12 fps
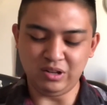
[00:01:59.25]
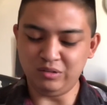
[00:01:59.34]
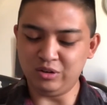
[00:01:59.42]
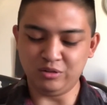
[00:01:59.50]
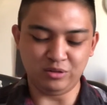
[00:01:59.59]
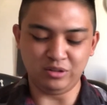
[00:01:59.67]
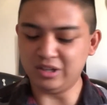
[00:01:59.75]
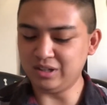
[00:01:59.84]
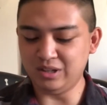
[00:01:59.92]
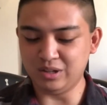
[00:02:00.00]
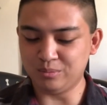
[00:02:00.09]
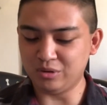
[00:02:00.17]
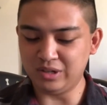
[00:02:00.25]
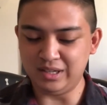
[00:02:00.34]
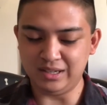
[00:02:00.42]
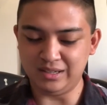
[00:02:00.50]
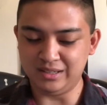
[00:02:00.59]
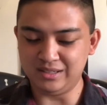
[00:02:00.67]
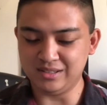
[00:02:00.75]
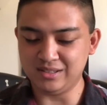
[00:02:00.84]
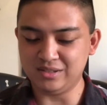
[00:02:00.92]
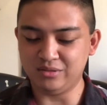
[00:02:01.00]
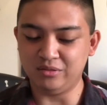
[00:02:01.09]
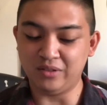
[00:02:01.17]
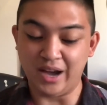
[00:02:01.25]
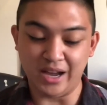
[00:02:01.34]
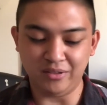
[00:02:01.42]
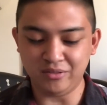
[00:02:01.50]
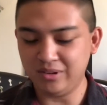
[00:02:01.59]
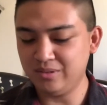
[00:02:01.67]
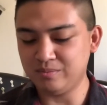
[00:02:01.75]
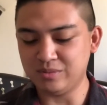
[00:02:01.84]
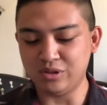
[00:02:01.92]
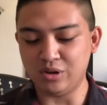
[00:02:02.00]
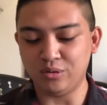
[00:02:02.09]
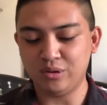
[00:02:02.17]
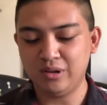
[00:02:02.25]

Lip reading: your lucky number is 5. So